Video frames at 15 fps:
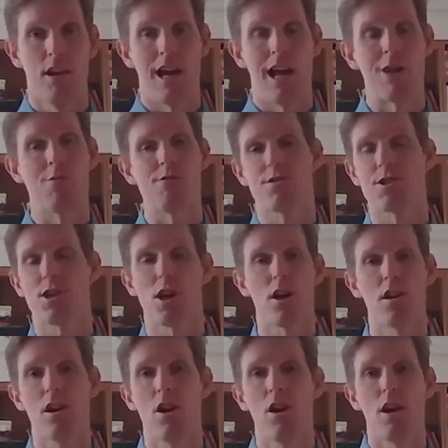And it will
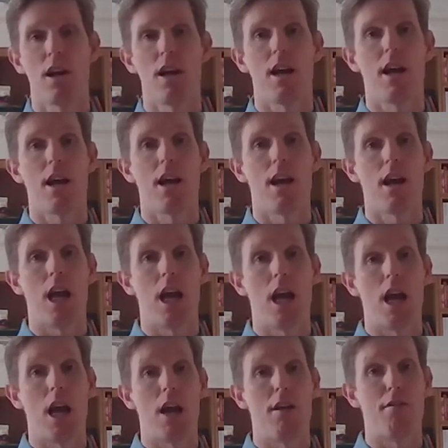return
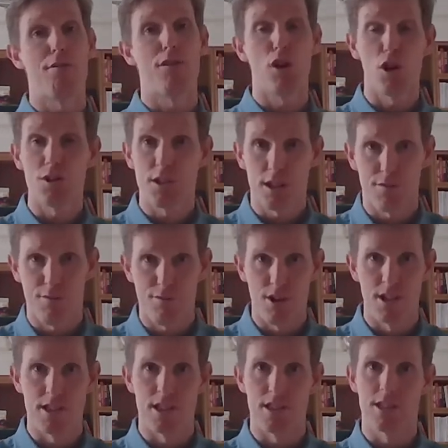for lots of different
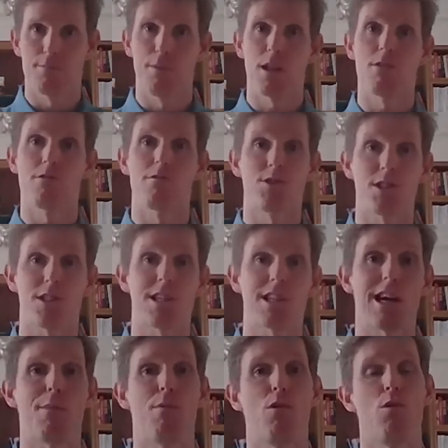reasons, but there are just a
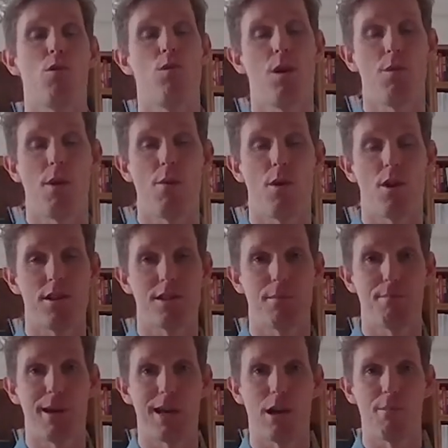couple that we wanted to
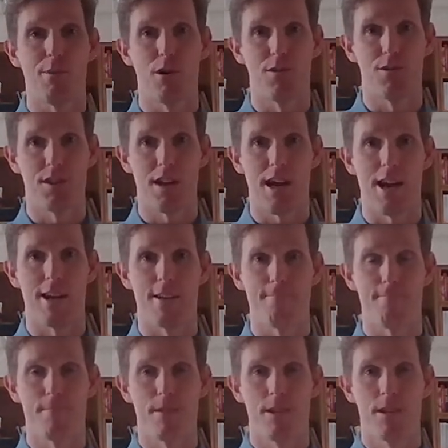pick up on today.
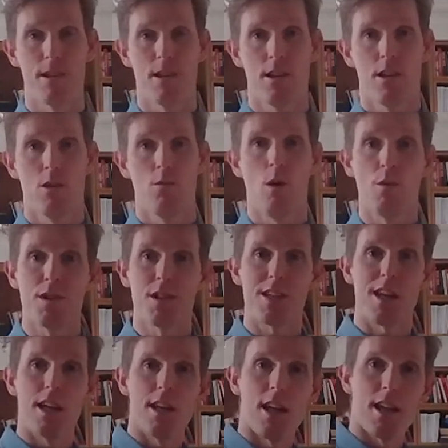What we've
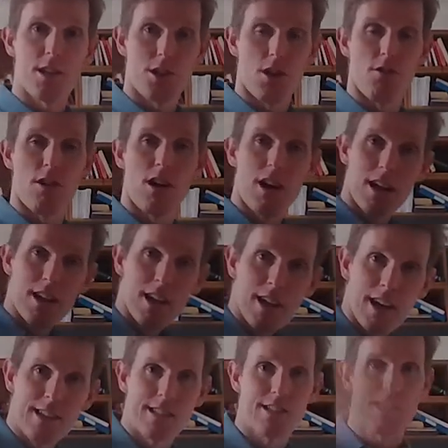seen historically
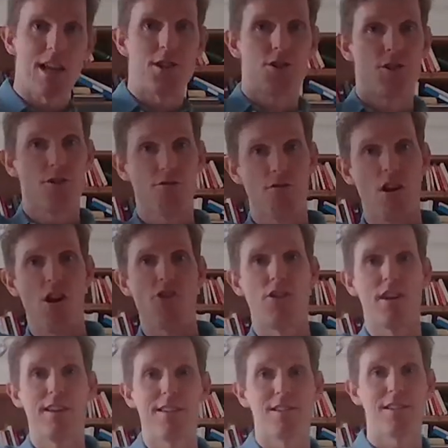is attention grown.
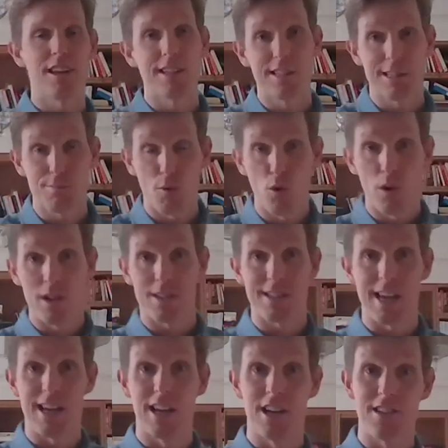Indeed, sport has
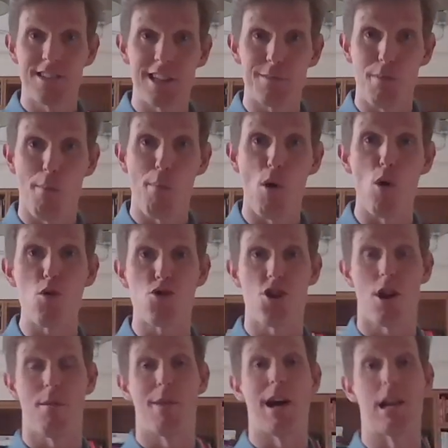taken a
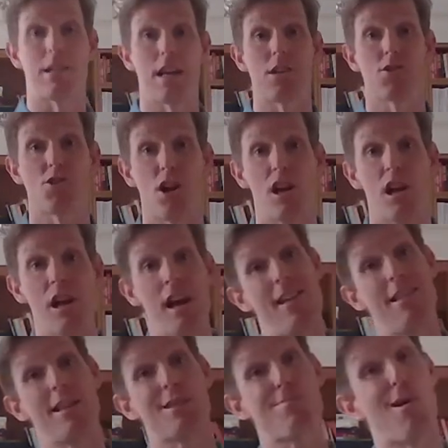disproportionate amount of attention
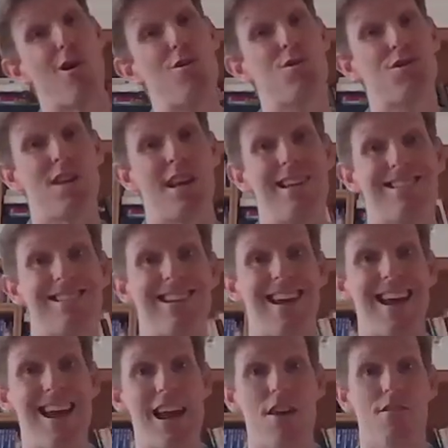in this post
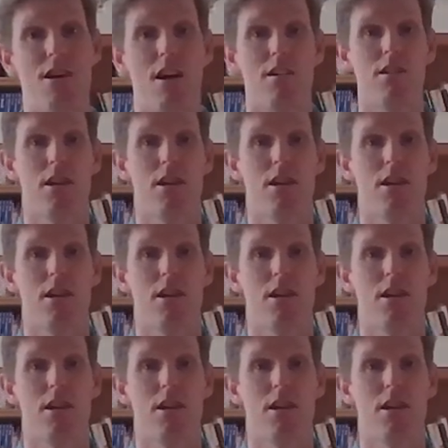internet era.